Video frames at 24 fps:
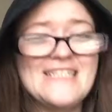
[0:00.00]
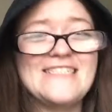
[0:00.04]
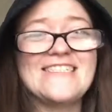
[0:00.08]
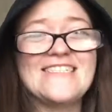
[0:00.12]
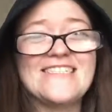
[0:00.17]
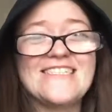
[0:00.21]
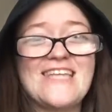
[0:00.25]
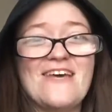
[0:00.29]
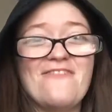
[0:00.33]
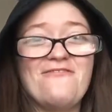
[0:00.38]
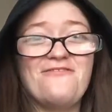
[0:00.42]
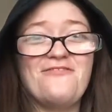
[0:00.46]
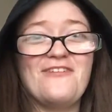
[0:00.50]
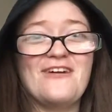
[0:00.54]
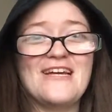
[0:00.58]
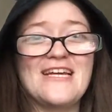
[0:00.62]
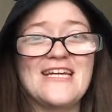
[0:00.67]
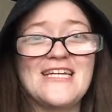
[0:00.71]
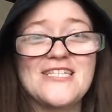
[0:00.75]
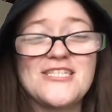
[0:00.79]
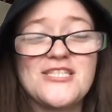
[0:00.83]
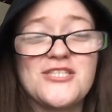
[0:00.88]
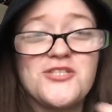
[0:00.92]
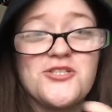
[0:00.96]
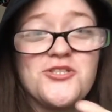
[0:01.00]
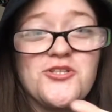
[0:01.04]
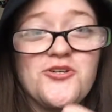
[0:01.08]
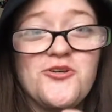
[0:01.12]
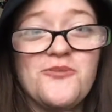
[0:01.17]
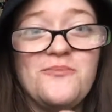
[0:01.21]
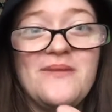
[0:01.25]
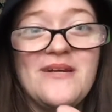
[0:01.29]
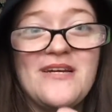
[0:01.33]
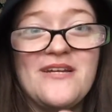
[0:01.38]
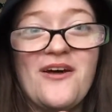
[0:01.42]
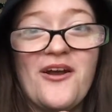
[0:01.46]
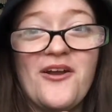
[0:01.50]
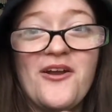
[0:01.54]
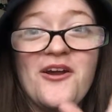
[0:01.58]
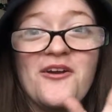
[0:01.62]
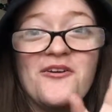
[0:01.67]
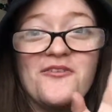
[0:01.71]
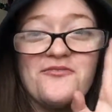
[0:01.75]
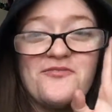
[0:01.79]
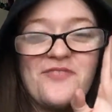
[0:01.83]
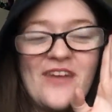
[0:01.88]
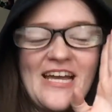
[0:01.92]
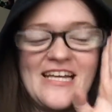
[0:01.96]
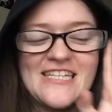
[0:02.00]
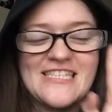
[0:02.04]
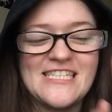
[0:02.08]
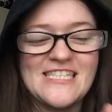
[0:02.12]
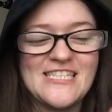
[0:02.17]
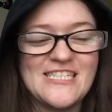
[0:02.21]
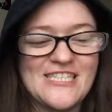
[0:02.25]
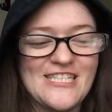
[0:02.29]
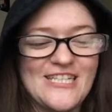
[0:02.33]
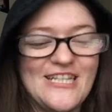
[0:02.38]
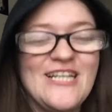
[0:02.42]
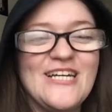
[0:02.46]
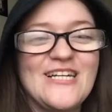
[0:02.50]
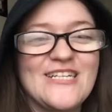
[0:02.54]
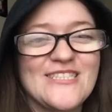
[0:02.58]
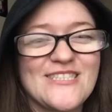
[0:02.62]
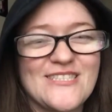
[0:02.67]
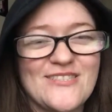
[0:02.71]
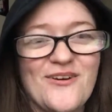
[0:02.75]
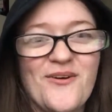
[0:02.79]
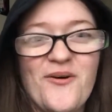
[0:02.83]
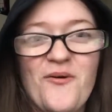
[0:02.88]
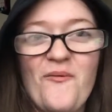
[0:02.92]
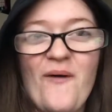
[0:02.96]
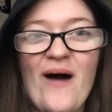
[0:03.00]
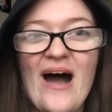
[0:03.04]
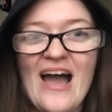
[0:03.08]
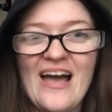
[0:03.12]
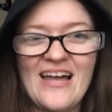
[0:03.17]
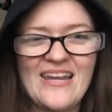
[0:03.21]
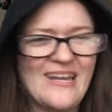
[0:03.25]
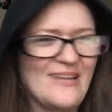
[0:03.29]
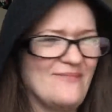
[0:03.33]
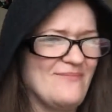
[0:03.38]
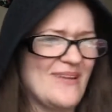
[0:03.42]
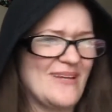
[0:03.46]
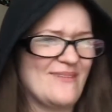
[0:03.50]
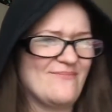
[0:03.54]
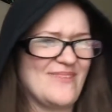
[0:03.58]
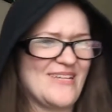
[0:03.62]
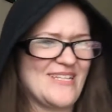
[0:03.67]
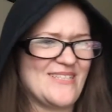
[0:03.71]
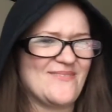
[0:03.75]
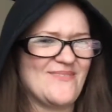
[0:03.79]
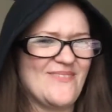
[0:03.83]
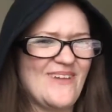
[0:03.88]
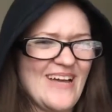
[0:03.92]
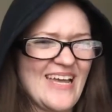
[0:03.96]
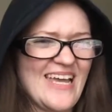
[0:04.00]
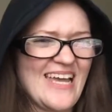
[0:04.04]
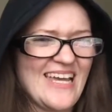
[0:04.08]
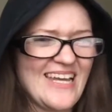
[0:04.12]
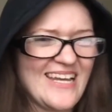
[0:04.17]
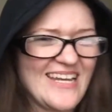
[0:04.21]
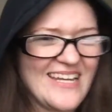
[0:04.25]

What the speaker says: Just that fucking zoom in on her face and she looks so wild. I'm like, bitch, what?